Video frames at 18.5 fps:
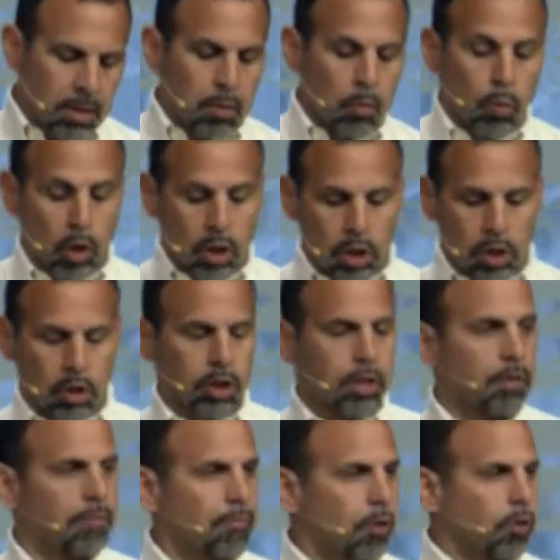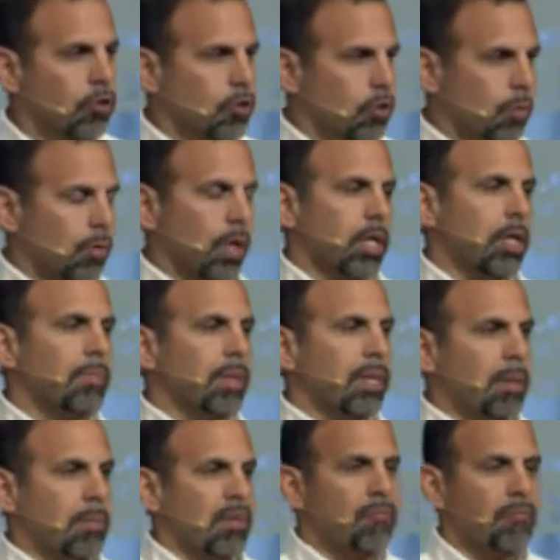We're going to look at verse 20,
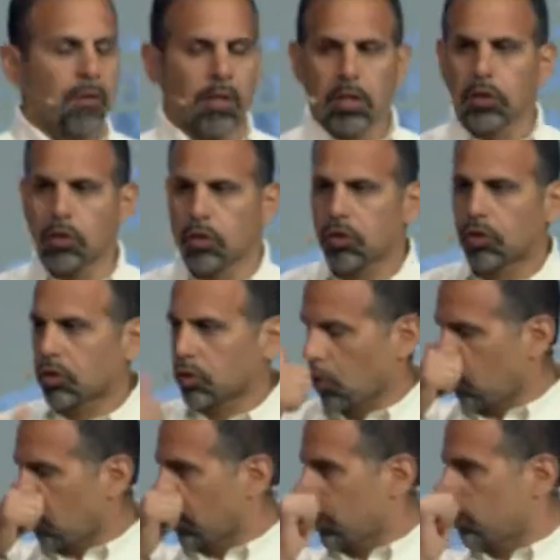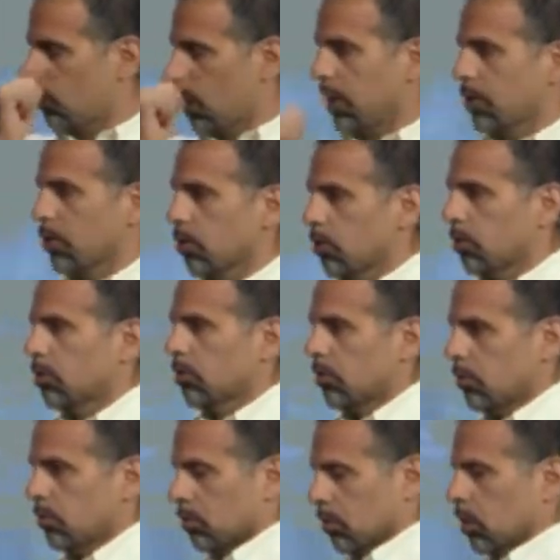but let me fill in the story while you're
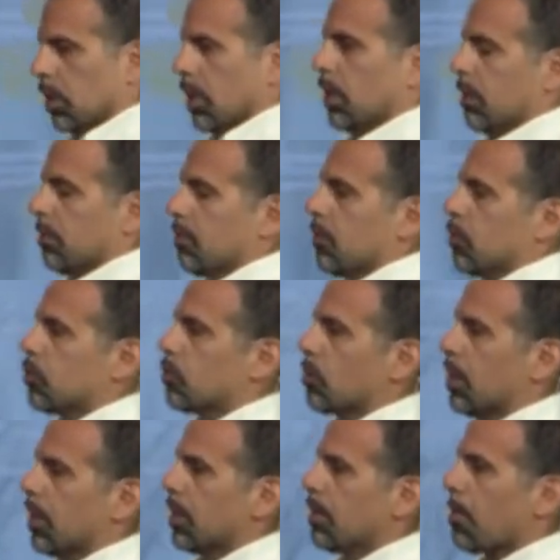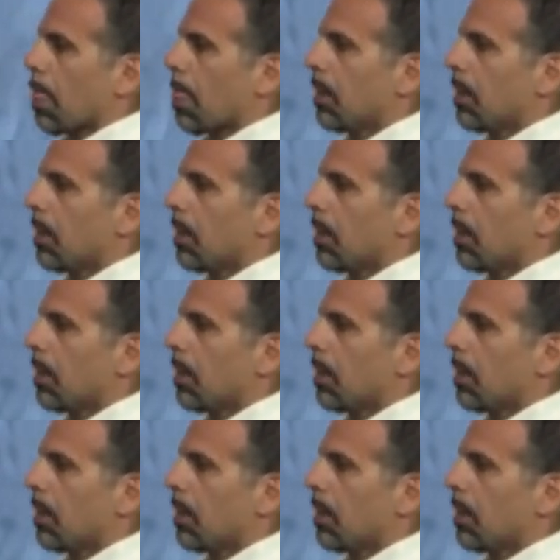looking at verse 20.